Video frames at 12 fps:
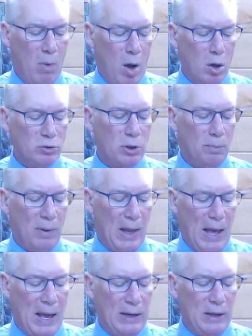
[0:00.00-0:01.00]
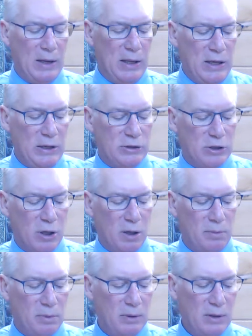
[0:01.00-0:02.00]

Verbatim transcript: multiplied in Egypt.